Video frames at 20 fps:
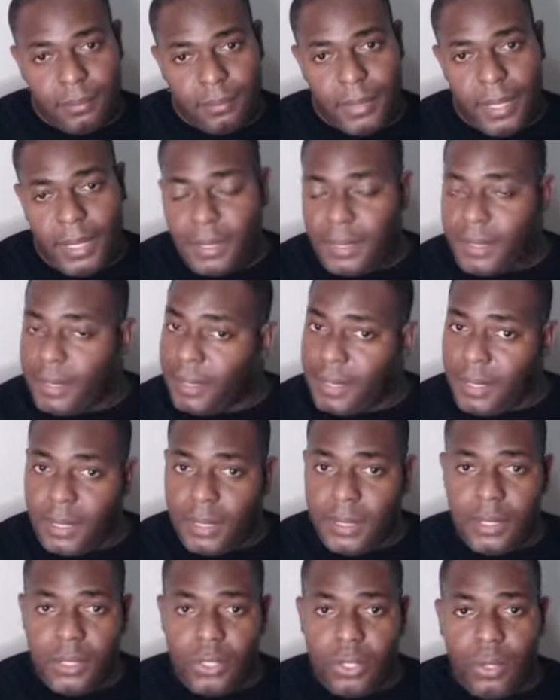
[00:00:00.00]
It's
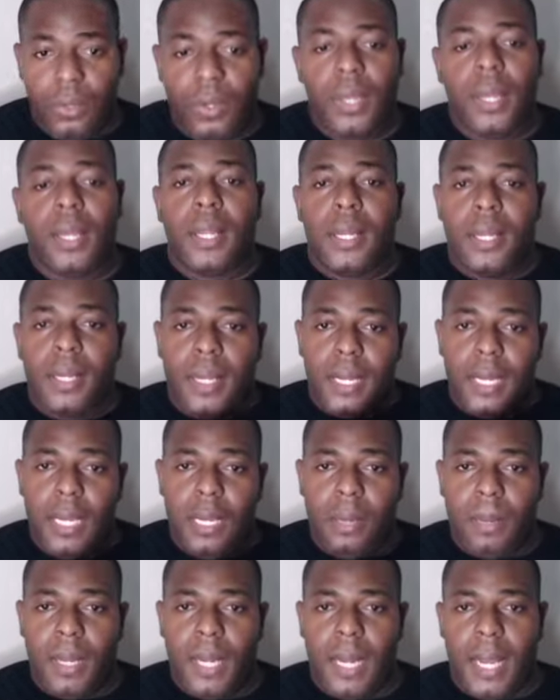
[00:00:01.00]
digital, the
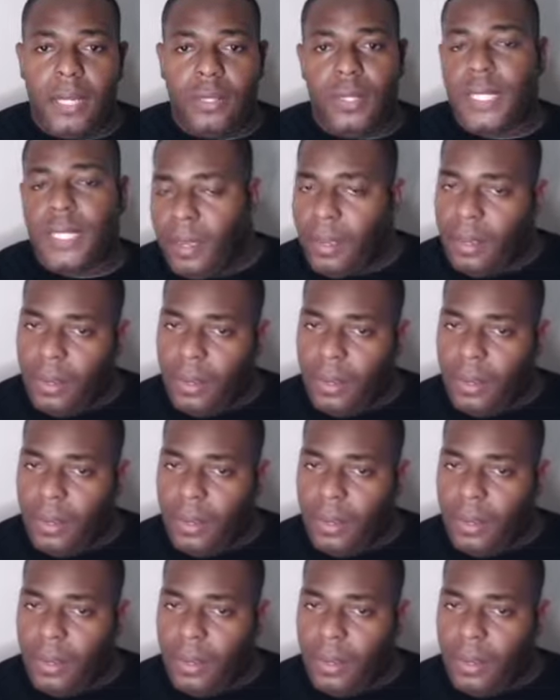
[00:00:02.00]
email address.